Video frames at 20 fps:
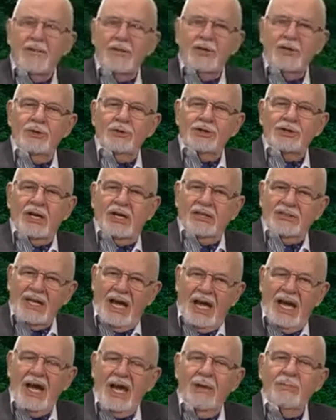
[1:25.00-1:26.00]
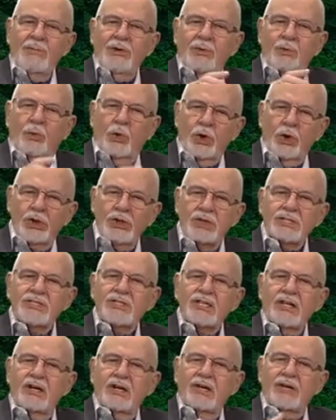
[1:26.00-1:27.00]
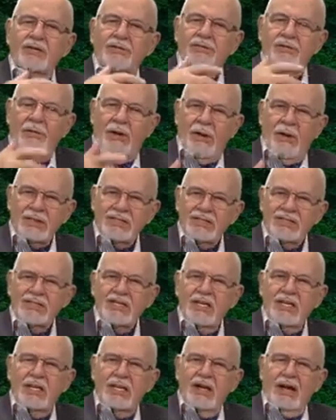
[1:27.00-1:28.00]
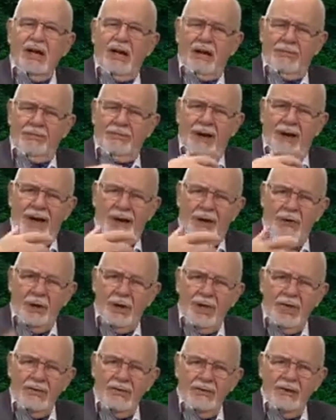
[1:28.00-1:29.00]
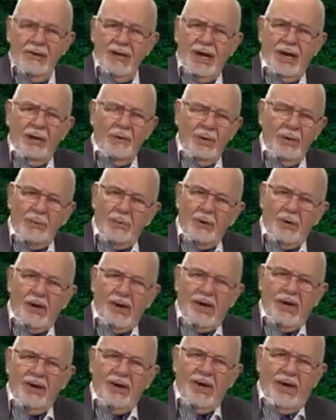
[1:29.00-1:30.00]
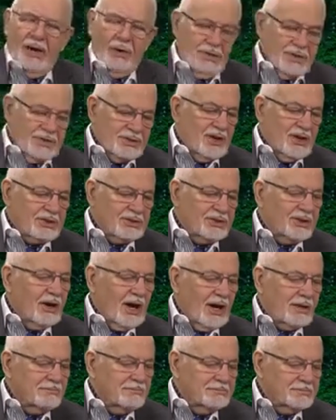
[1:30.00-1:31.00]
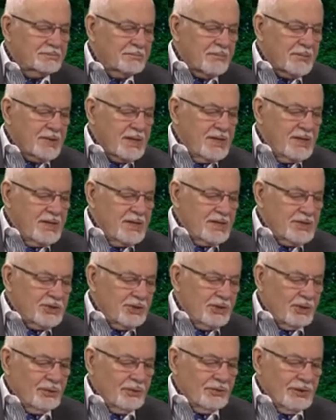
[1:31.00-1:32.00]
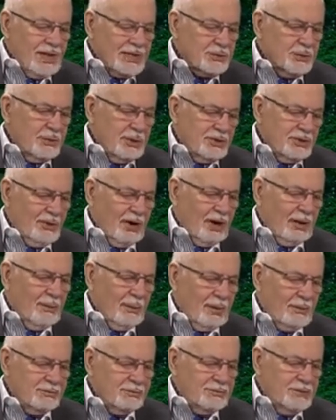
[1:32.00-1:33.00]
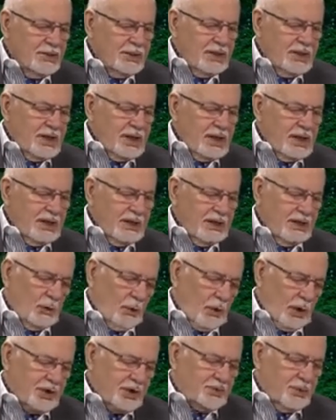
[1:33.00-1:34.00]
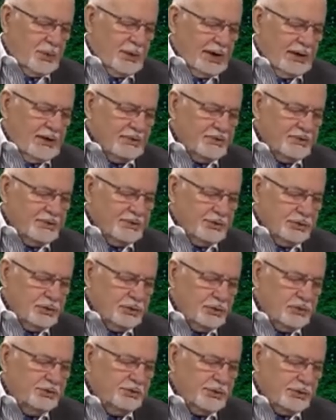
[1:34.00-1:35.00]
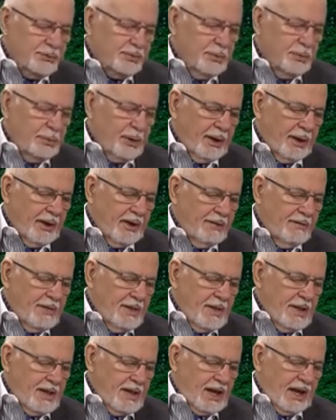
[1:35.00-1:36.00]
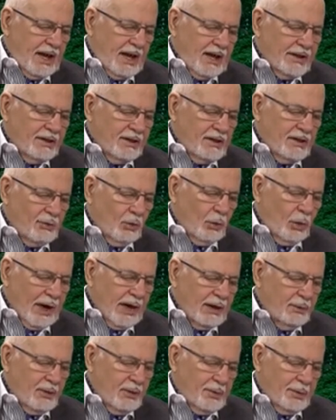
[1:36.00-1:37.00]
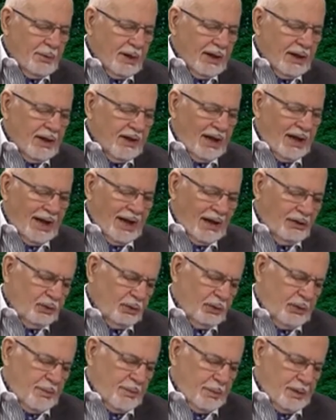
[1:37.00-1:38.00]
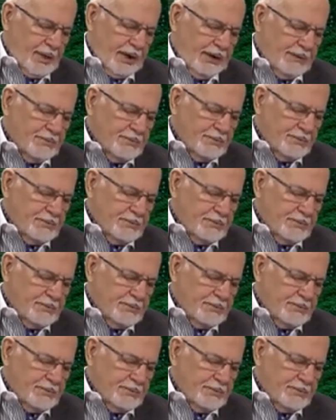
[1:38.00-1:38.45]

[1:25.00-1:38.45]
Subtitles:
use our time and words and thoughts of how we pray and how we talk to God. So that's what we'll talk about. You know, what is prayer? To whom should we pray? And why do we pray? And how do we pray?